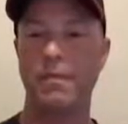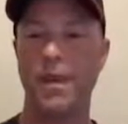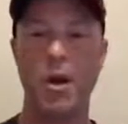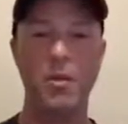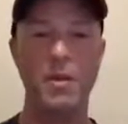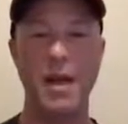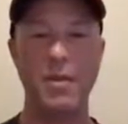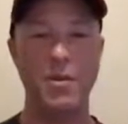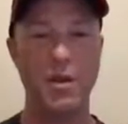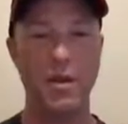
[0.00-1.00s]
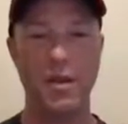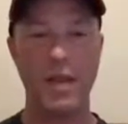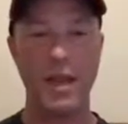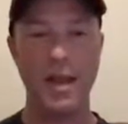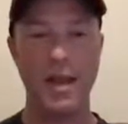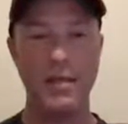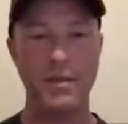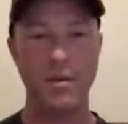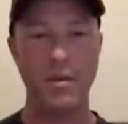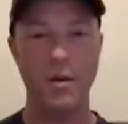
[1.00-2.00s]
I hope you guys don't hear the chaos
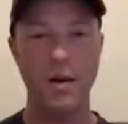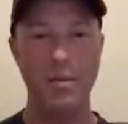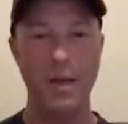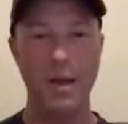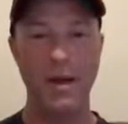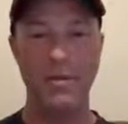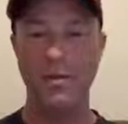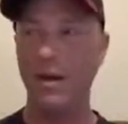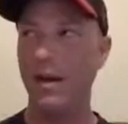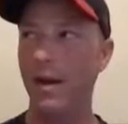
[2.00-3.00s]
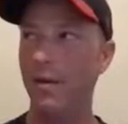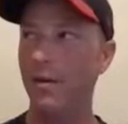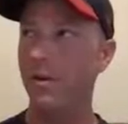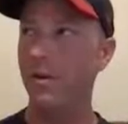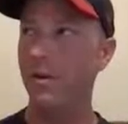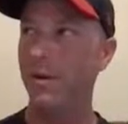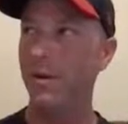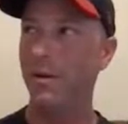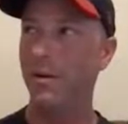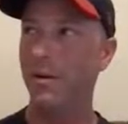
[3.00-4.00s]
that's going on in my house right now.
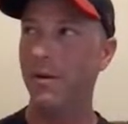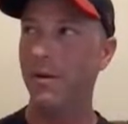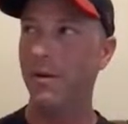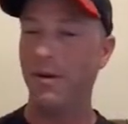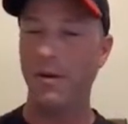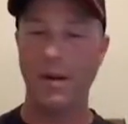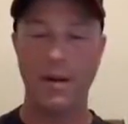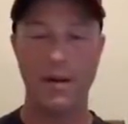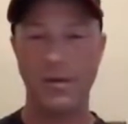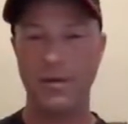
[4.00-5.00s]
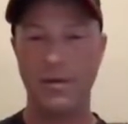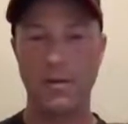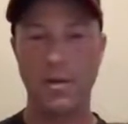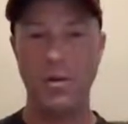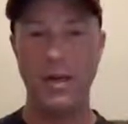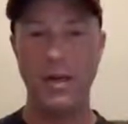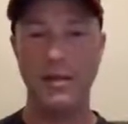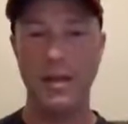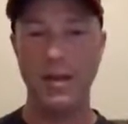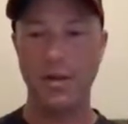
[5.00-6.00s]
I got 2
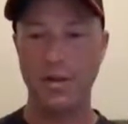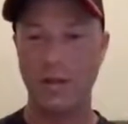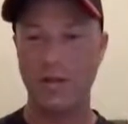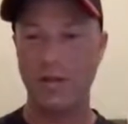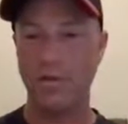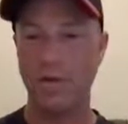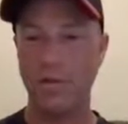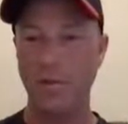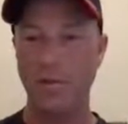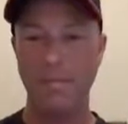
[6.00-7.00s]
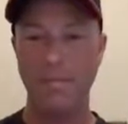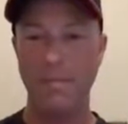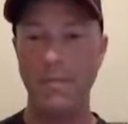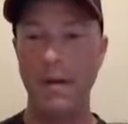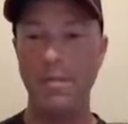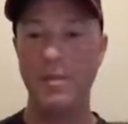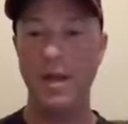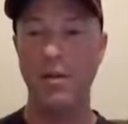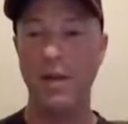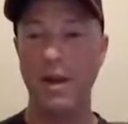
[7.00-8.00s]
kids that are just extremely
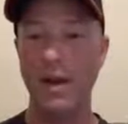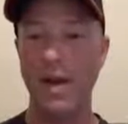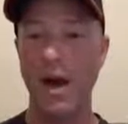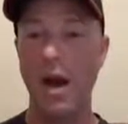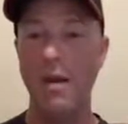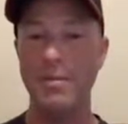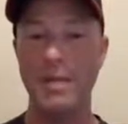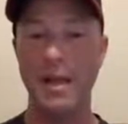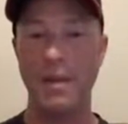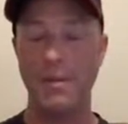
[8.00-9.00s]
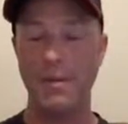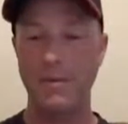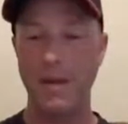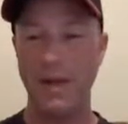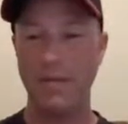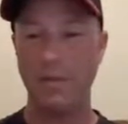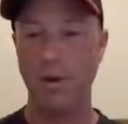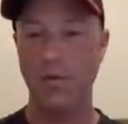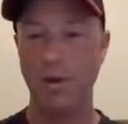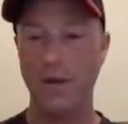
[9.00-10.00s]
upset right now. OMSEP, yes,
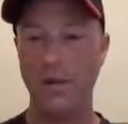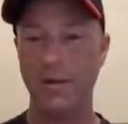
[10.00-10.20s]
perfect.